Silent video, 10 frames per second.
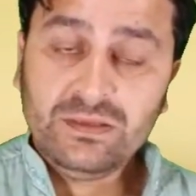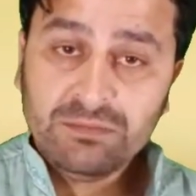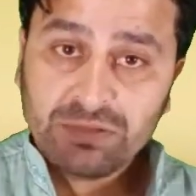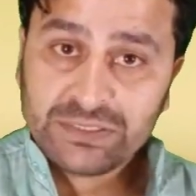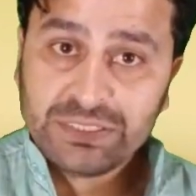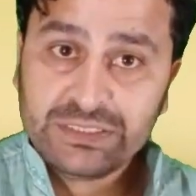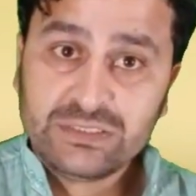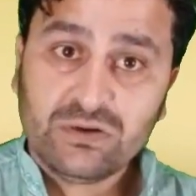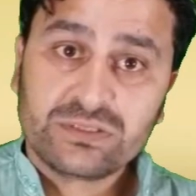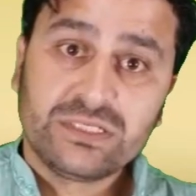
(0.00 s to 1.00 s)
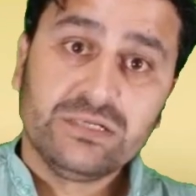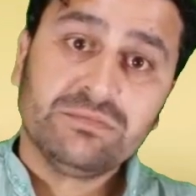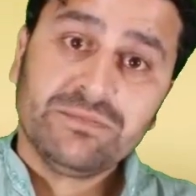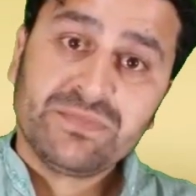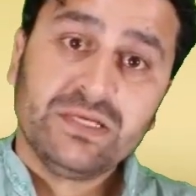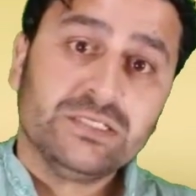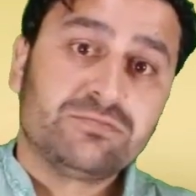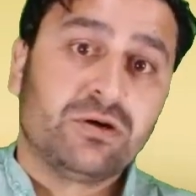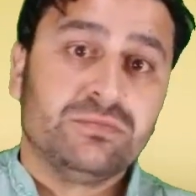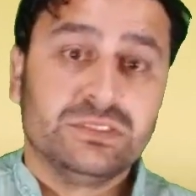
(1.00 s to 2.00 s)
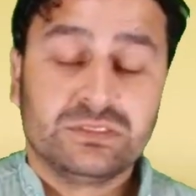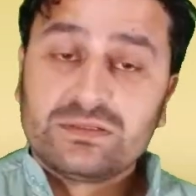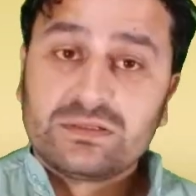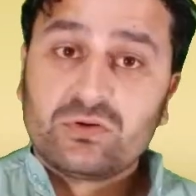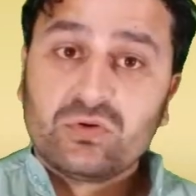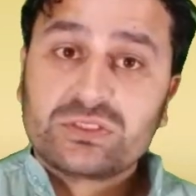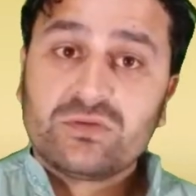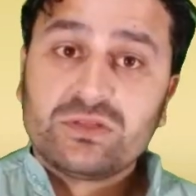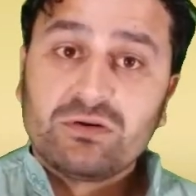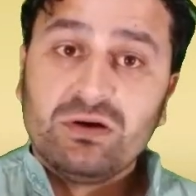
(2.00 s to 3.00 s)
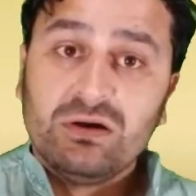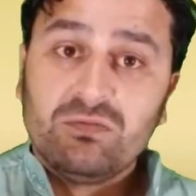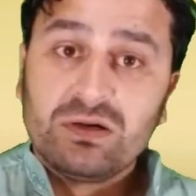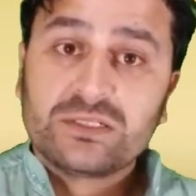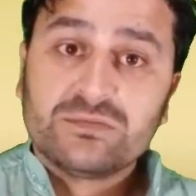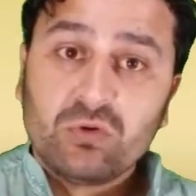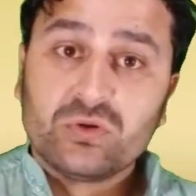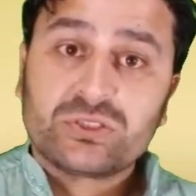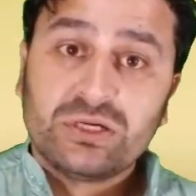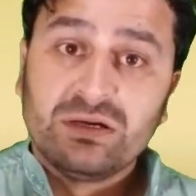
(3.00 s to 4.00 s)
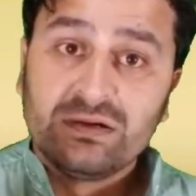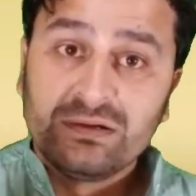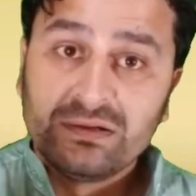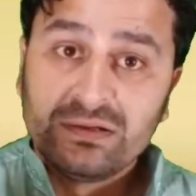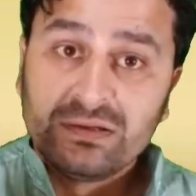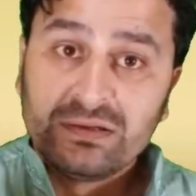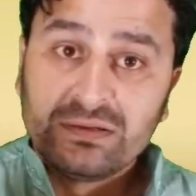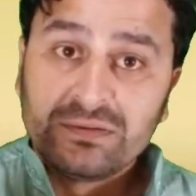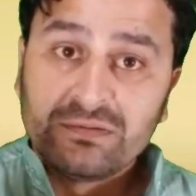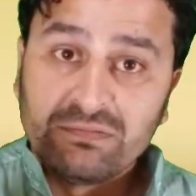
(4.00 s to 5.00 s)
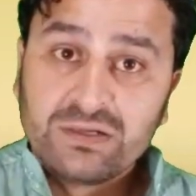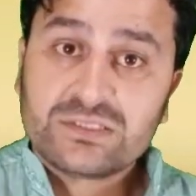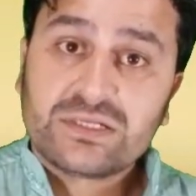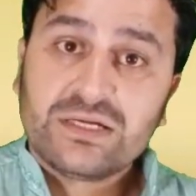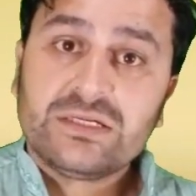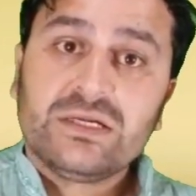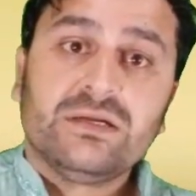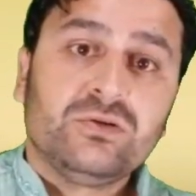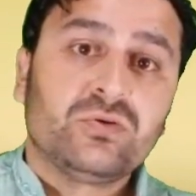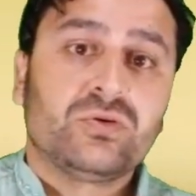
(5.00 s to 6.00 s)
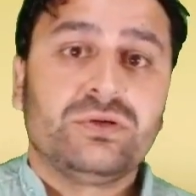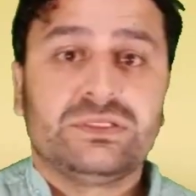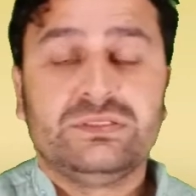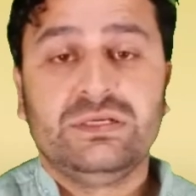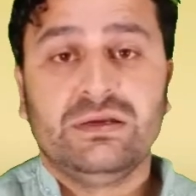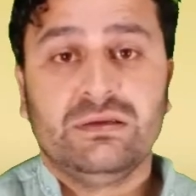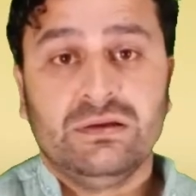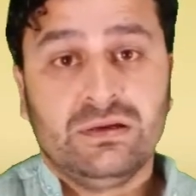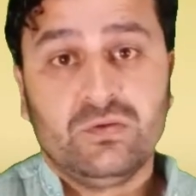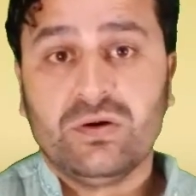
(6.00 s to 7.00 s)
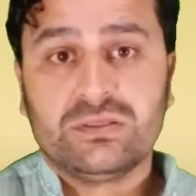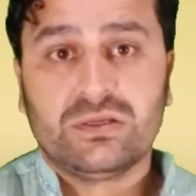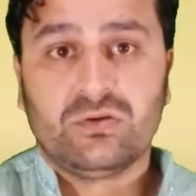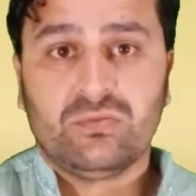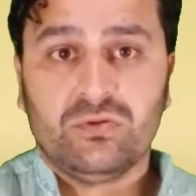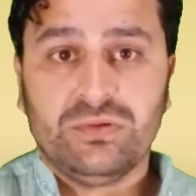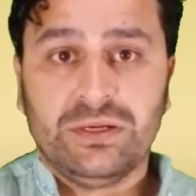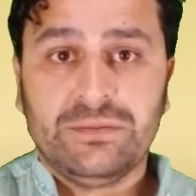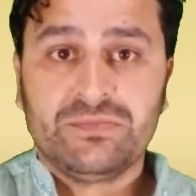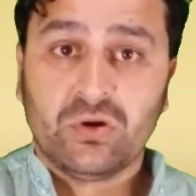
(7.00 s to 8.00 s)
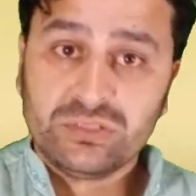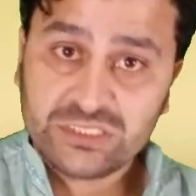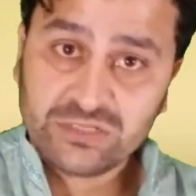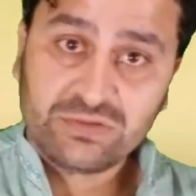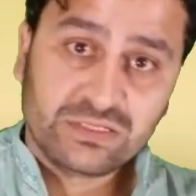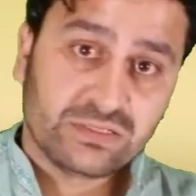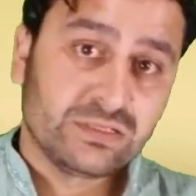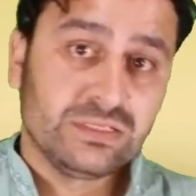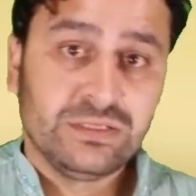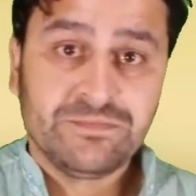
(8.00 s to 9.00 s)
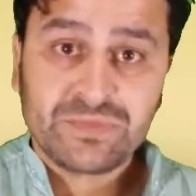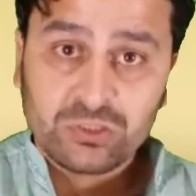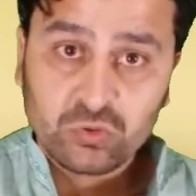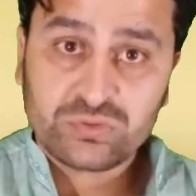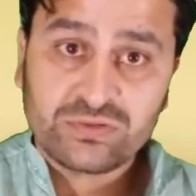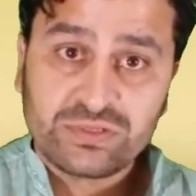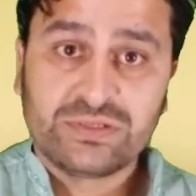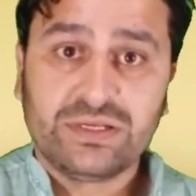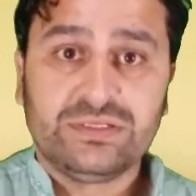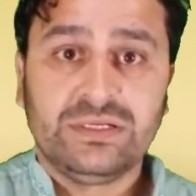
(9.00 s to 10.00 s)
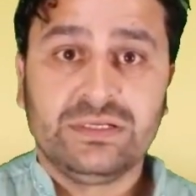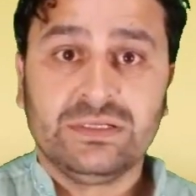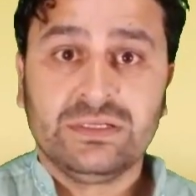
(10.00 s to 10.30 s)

but he did not keep his promise to close down the world's most worst and notorious jail, Guantanamo Bay. On January 13, 2018,